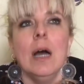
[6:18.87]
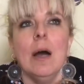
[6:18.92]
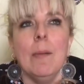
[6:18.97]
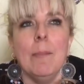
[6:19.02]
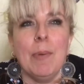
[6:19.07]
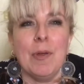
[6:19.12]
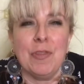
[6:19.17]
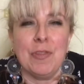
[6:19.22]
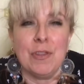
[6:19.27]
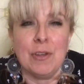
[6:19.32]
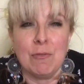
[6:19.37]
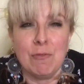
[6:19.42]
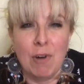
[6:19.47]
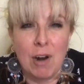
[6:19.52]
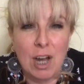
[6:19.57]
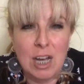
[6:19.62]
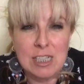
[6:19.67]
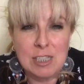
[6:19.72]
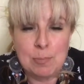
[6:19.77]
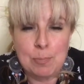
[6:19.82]
but the
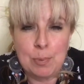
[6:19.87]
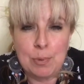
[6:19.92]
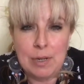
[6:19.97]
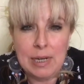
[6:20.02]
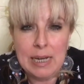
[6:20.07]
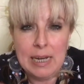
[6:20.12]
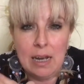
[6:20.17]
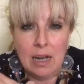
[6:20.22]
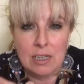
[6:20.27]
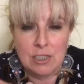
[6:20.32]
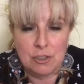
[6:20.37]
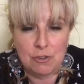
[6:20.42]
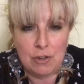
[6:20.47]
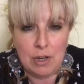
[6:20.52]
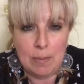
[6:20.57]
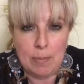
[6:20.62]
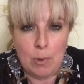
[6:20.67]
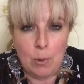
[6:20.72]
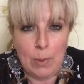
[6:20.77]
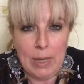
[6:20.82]
raspberry ice
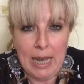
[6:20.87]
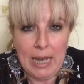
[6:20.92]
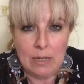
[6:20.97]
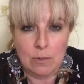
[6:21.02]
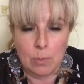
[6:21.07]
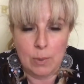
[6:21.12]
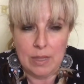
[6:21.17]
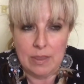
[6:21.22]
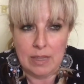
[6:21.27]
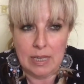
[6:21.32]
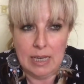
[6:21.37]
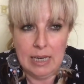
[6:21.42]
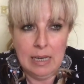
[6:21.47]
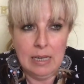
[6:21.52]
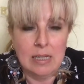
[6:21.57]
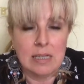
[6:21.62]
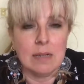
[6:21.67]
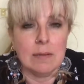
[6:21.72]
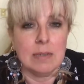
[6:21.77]
cream that we had with it,